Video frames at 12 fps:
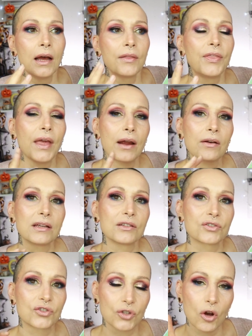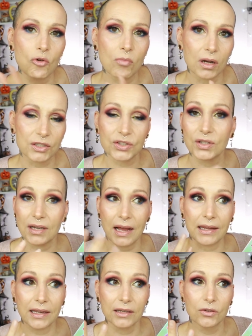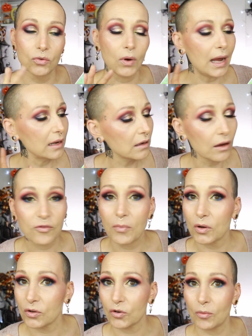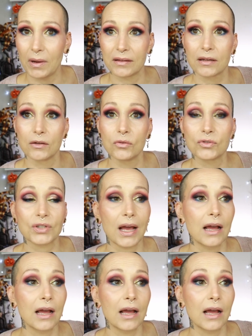there is so much that I can do. I love monochromatic looks.